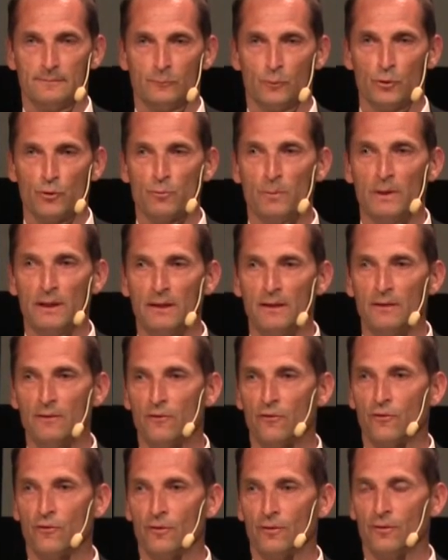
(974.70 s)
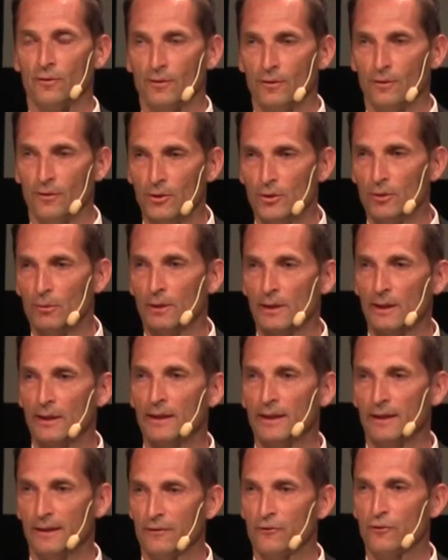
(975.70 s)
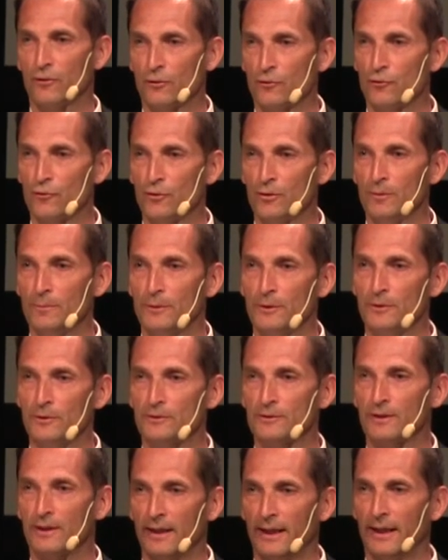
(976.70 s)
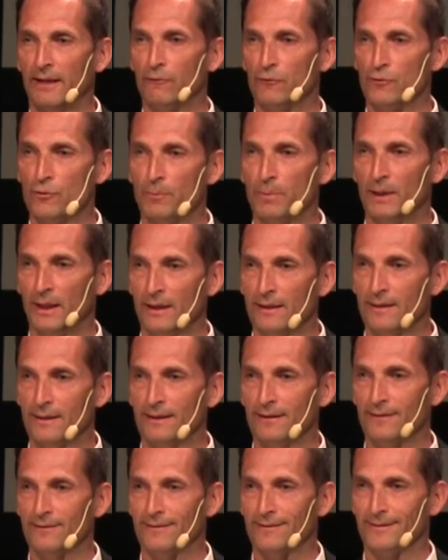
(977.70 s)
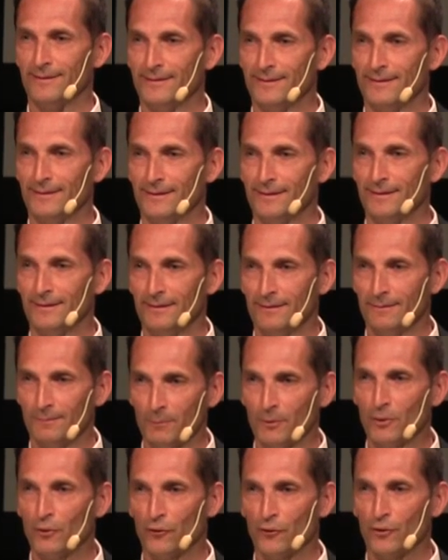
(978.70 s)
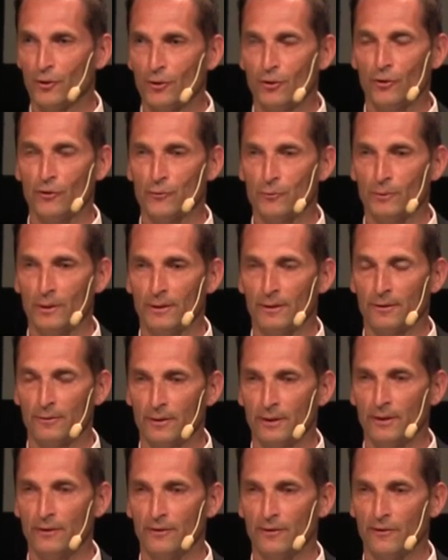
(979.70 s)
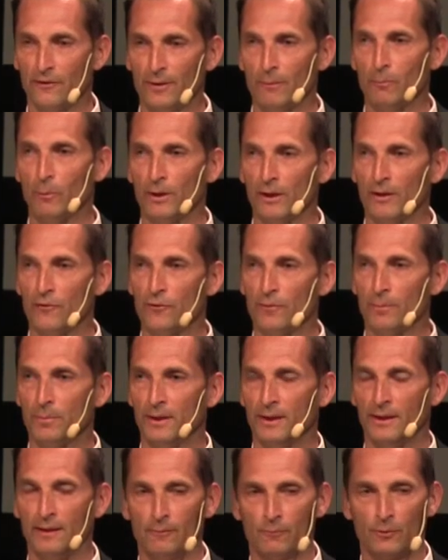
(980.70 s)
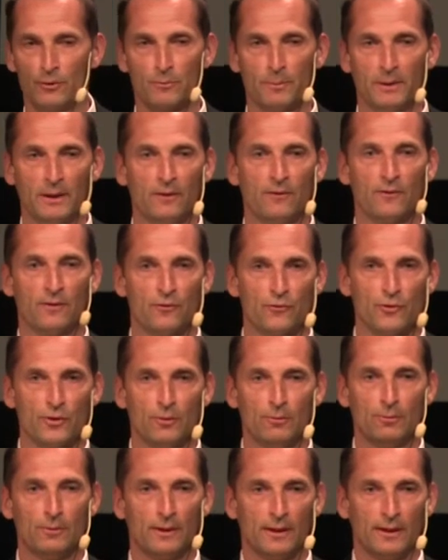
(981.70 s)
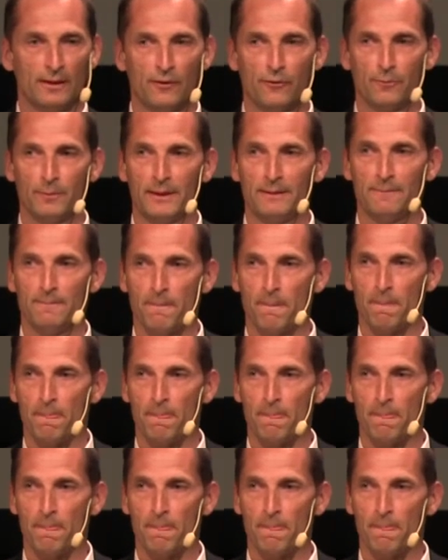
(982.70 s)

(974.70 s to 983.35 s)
which means you and I as consumers have to pay that because the cost will increase and someone has to pay it, which means it's you and it's me.